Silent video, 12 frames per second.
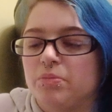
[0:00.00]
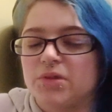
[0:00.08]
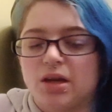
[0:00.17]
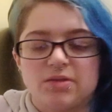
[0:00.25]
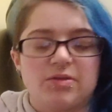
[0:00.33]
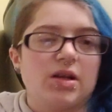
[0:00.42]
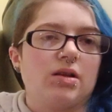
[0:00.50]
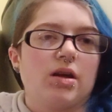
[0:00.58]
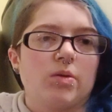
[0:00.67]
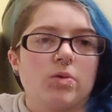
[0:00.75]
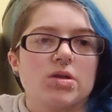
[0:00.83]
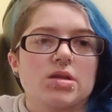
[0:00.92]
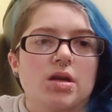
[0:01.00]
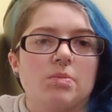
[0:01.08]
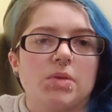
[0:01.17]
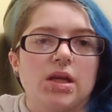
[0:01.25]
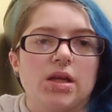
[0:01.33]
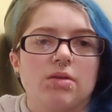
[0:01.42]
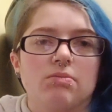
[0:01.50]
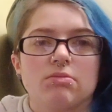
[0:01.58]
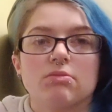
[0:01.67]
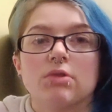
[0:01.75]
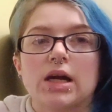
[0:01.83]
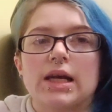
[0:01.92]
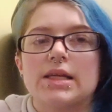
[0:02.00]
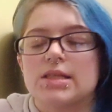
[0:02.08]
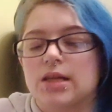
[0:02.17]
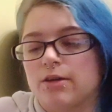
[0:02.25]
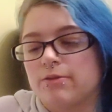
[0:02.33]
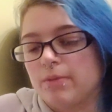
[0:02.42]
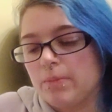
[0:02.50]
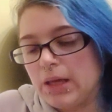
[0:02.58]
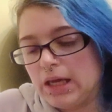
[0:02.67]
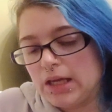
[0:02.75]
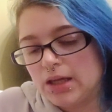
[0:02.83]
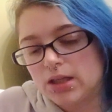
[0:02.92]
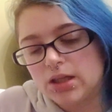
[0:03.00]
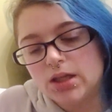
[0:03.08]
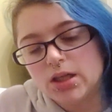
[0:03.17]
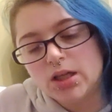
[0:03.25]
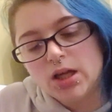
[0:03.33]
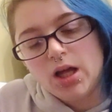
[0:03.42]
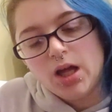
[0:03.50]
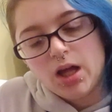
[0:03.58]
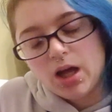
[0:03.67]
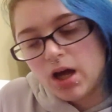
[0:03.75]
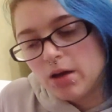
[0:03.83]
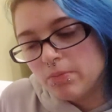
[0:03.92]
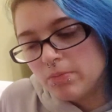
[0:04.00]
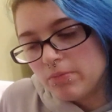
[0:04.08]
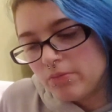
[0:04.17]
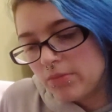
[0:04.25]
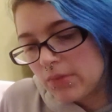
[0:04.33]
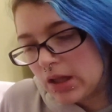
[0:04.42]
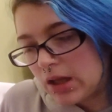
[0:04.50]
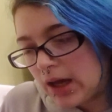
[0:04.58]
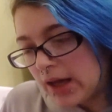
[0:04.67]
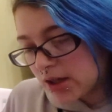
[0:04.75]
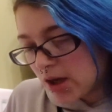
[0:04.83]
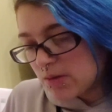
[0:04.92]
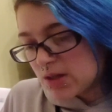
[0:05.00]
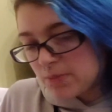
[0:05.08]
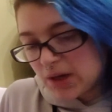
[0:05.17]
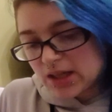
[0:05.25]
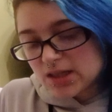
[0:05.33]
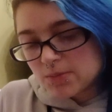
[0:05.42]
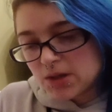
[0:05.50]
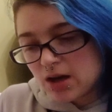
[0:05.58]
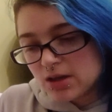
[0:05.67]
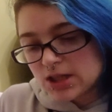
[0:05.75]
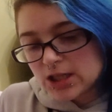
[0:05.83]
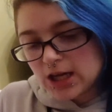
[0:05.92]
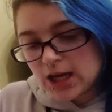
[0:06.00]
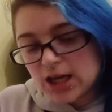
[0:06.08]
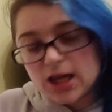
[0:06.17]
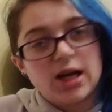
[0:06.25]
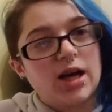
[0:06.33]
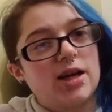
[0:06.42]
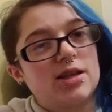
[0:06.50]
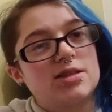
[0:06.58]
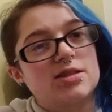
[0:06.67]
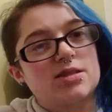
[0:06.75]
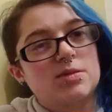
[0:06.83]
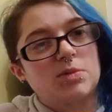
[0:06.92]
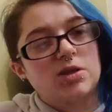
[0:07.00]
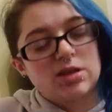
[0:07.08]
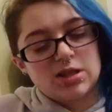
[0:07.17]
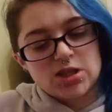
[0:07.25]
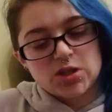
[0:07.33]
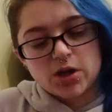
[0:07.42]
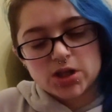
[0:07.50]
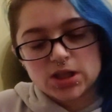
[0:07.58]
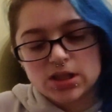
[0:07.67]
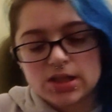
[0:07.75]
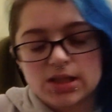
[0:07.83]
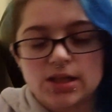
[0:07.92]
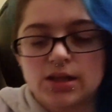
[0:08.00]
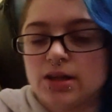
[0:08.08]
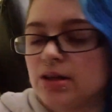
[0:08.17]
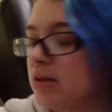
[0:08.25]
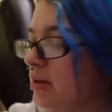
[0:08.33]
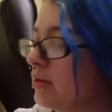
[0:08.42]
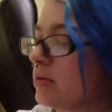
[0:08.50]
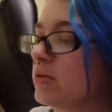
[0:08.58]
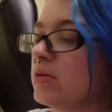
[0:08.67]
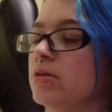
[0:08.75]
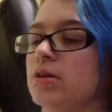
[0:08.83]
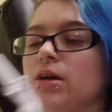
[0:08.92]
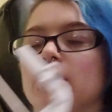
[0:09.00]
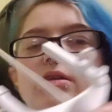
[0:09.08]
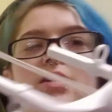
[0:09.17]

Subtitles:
does feel like what's going to be realistic for me. I had a go at spinning some yarn today. It had some good instructions. Your yarn